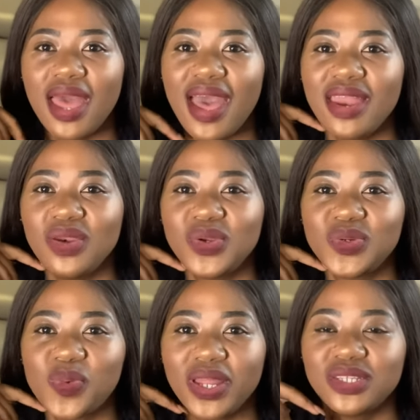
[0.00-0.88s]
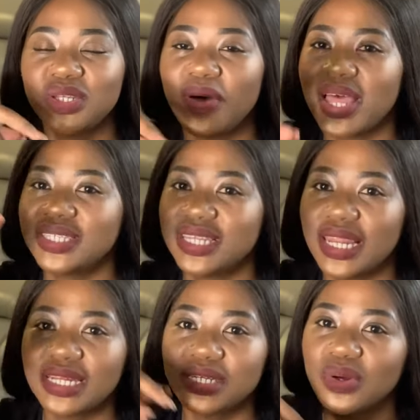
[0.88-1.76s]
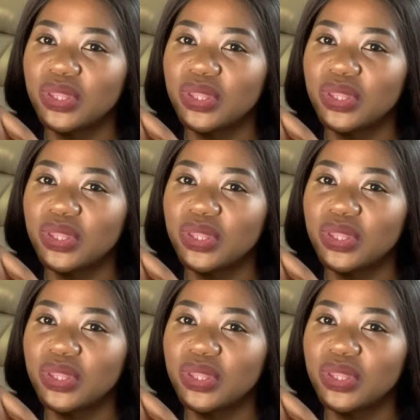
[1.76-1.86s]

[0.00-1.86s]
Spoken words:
And when so I selected all